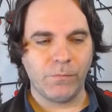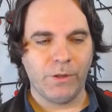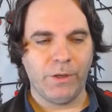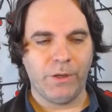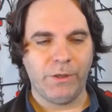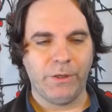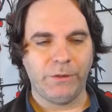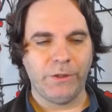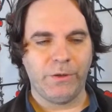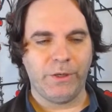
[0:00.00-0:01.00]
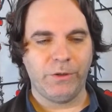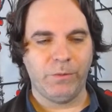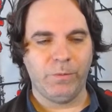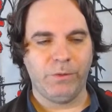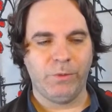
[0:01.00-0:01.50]

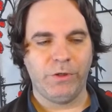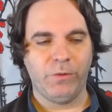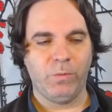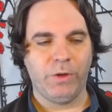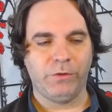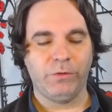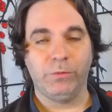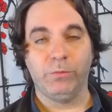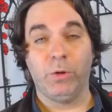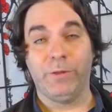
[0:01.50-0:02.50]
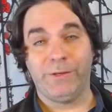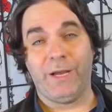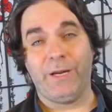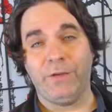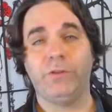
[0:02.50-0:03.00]
when you want to roll the
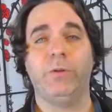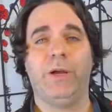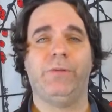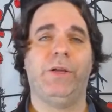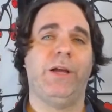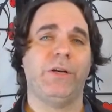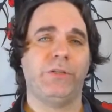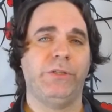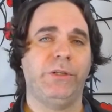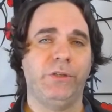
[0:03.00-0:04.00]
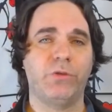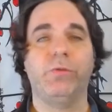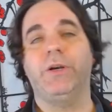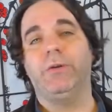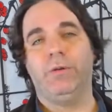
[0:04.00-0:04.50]
dice, you have to actually
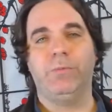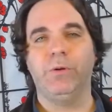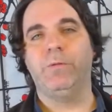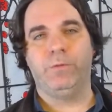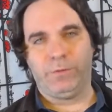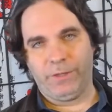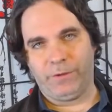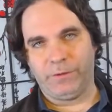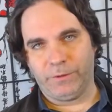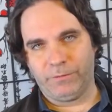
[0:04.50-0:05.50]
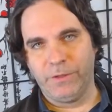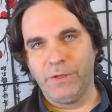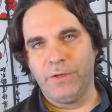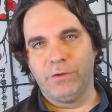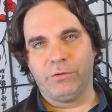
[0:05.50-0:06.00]
trigger a move through the narrative.
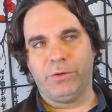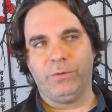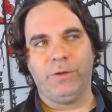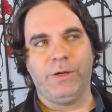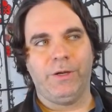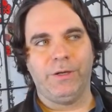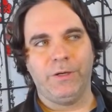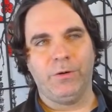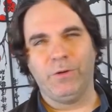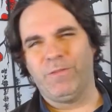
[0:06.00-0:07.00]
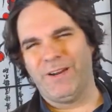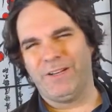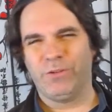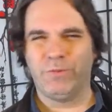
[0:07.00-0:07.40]
So you'll find in some